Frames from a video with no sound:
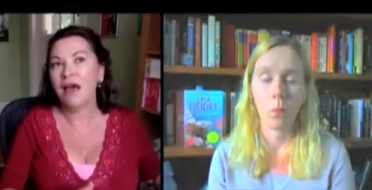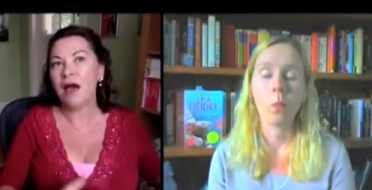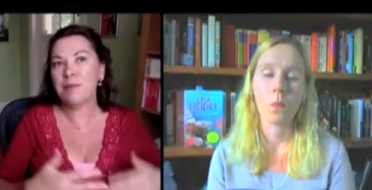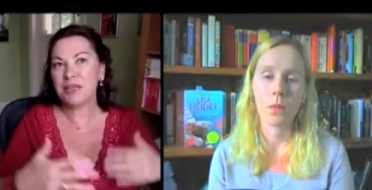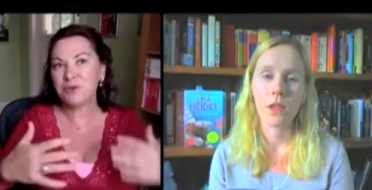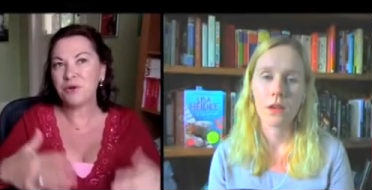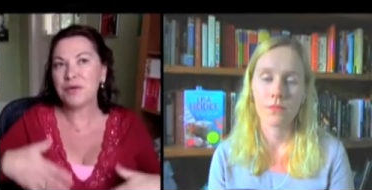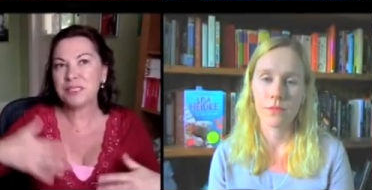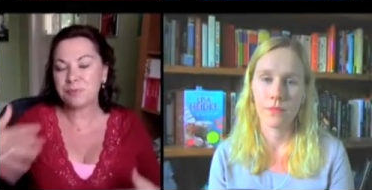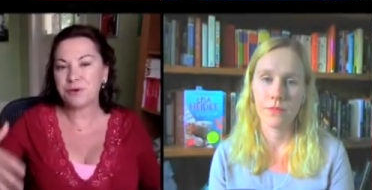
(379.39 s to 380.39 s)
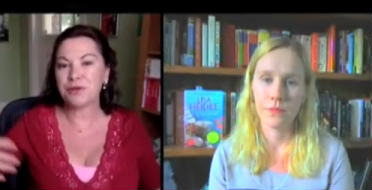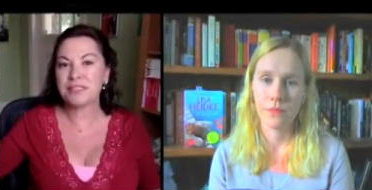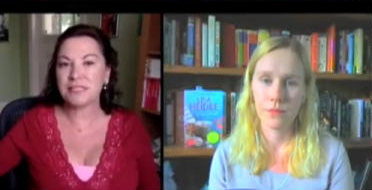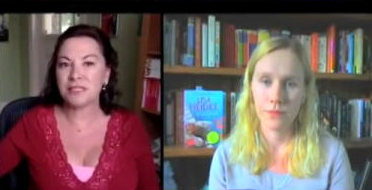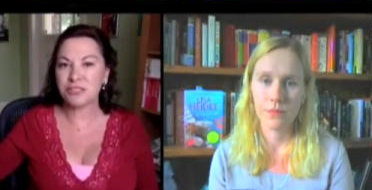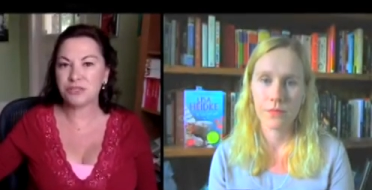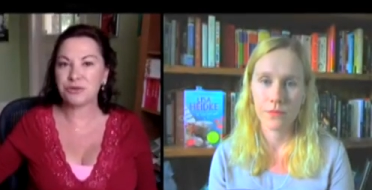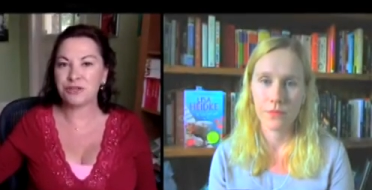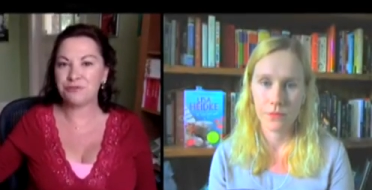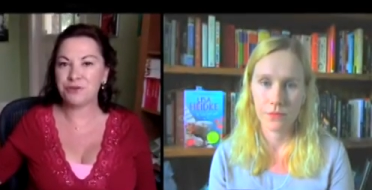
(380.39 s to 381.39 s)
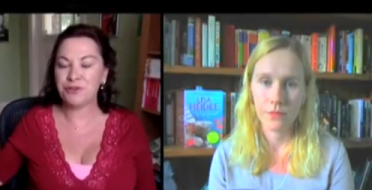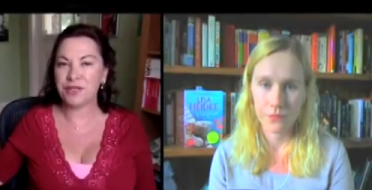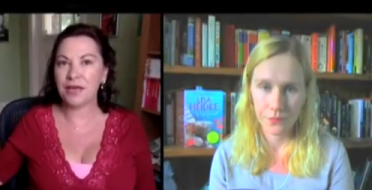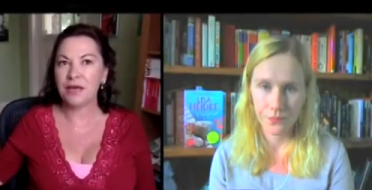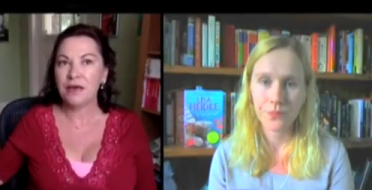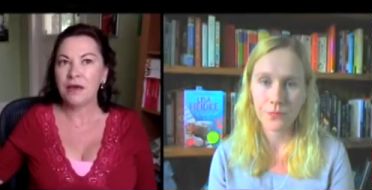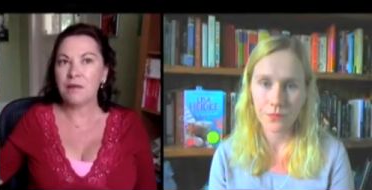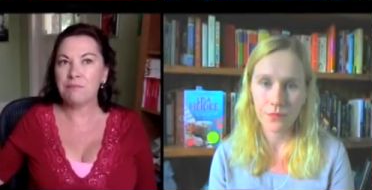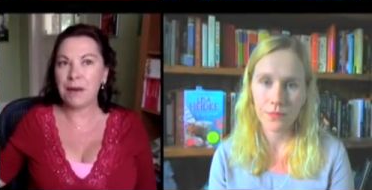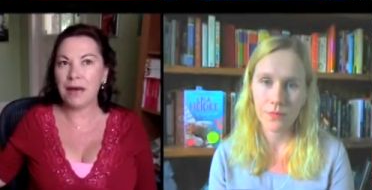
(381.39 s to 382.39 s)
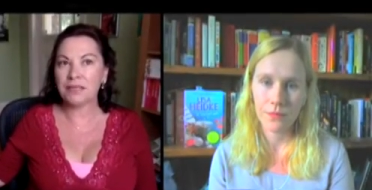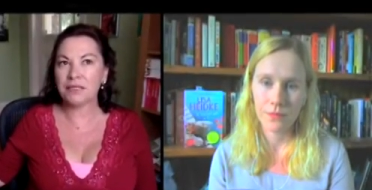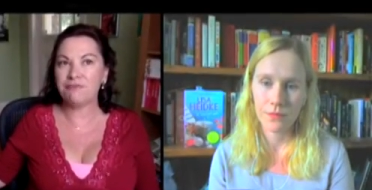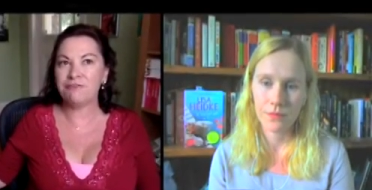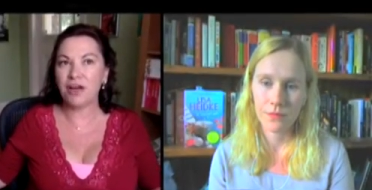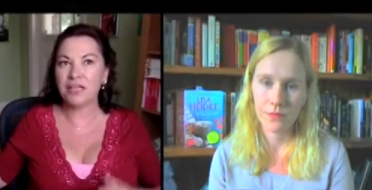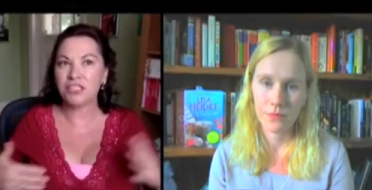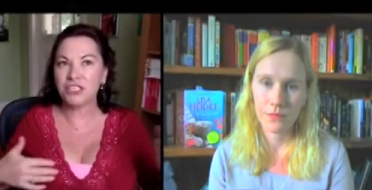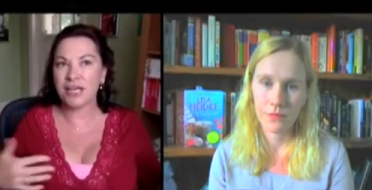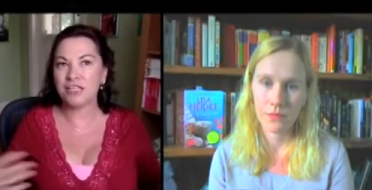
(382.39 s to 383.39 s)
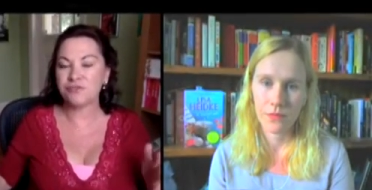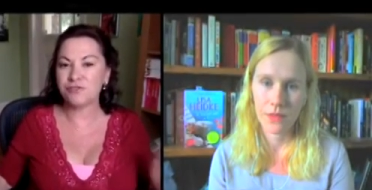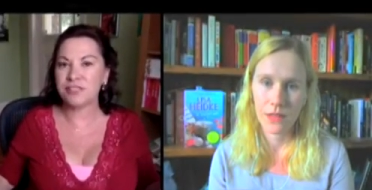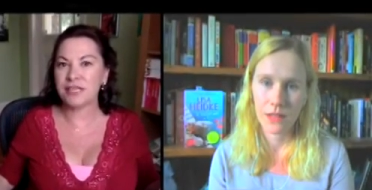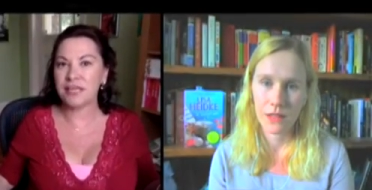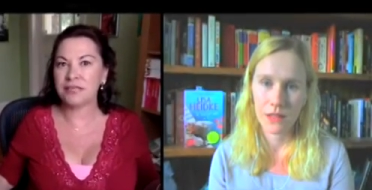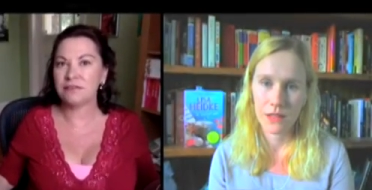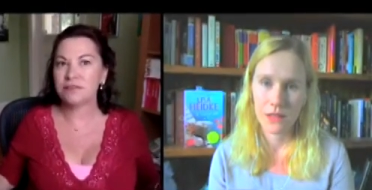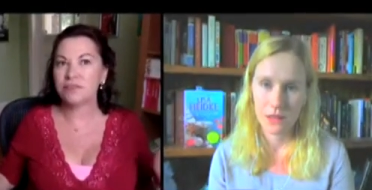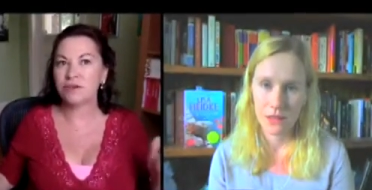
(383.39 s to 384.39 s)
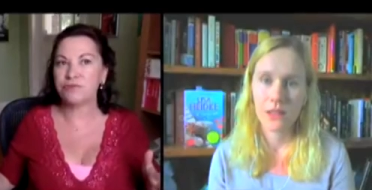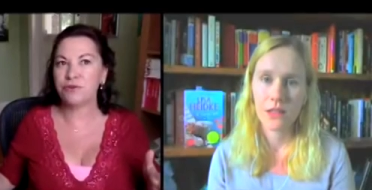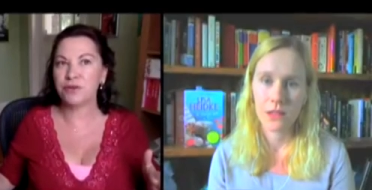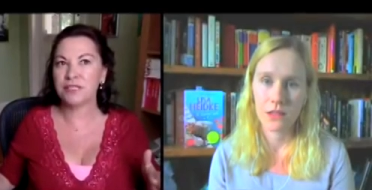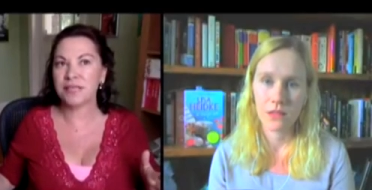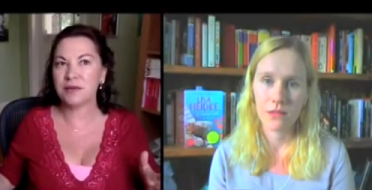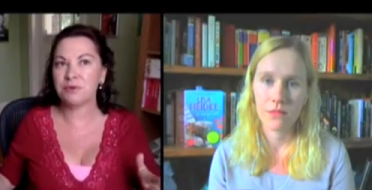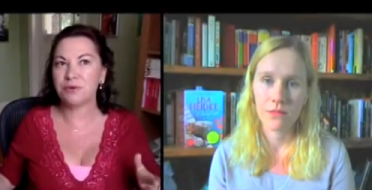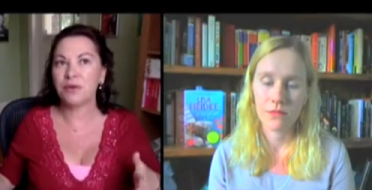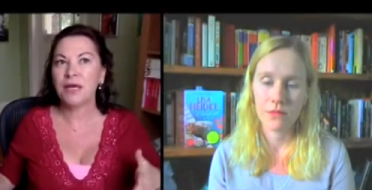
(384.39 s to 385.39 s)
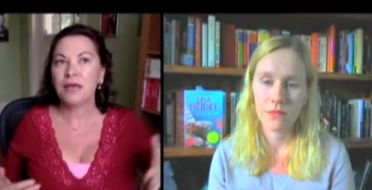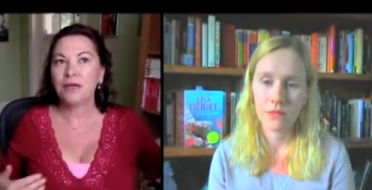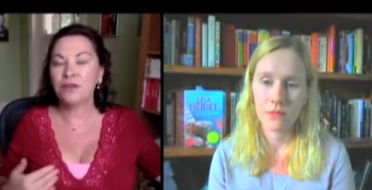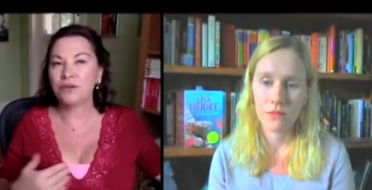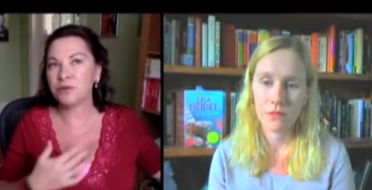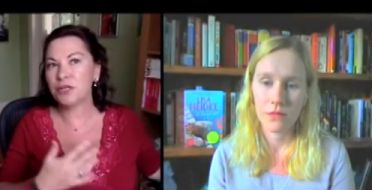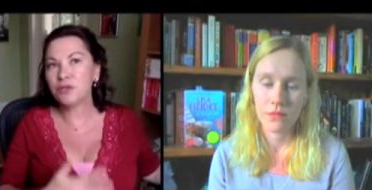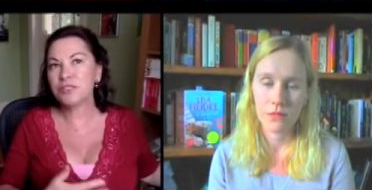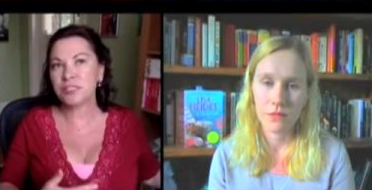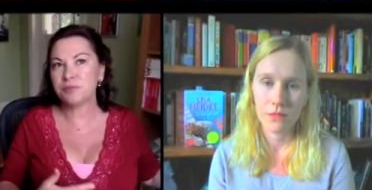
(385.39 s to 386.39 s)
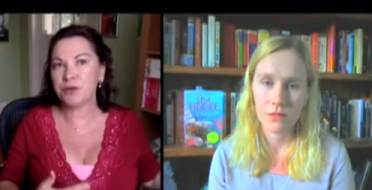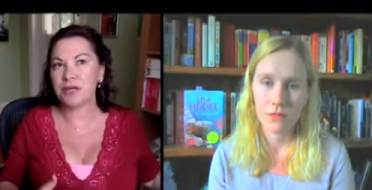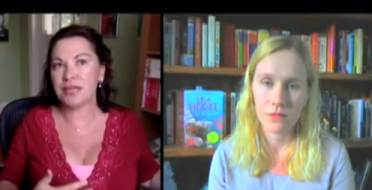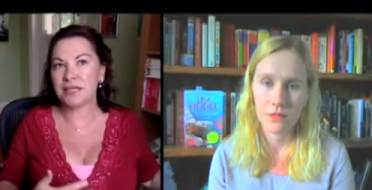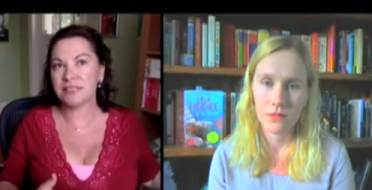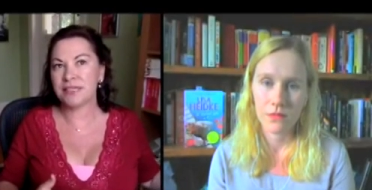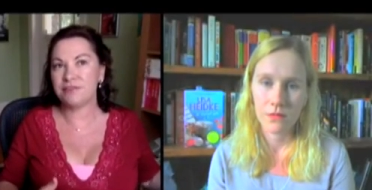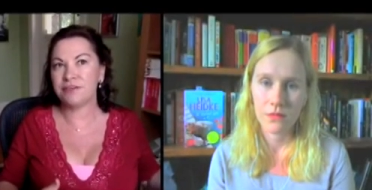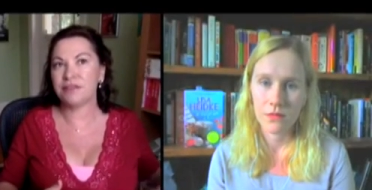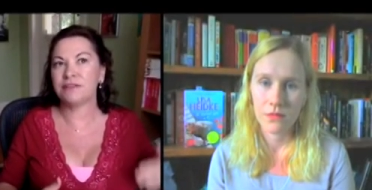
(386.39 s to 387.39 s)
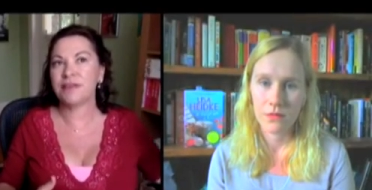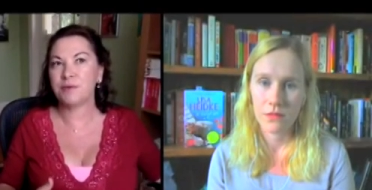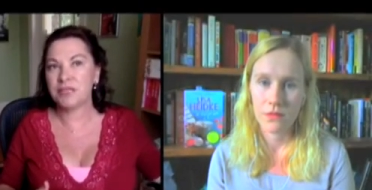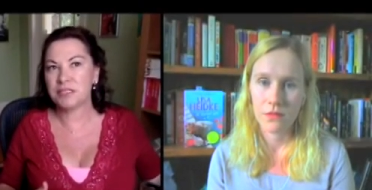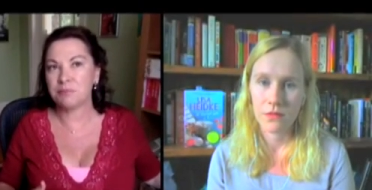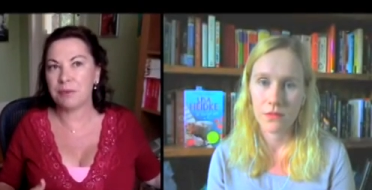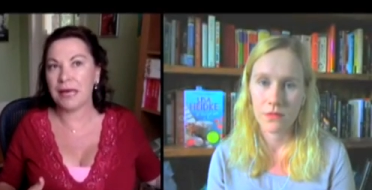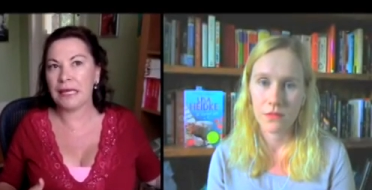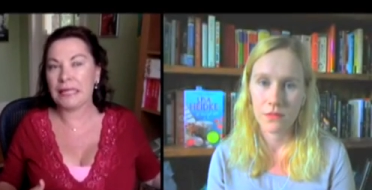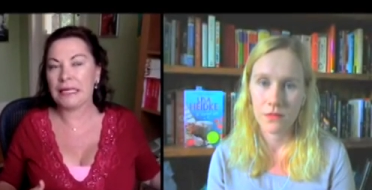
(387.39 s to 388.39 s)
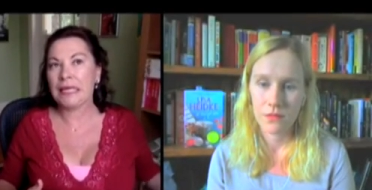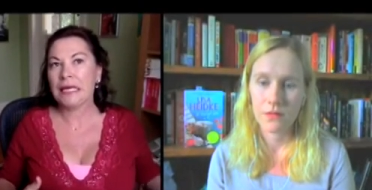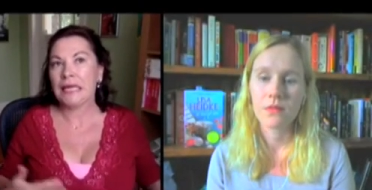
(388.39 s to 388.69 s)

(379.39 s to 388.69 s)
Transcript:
Speaker 1: I mean, you're always progressing the story further, but I find a change of scene. So, for example, you know, in Lucy Springer Gets Even, they went to Bali.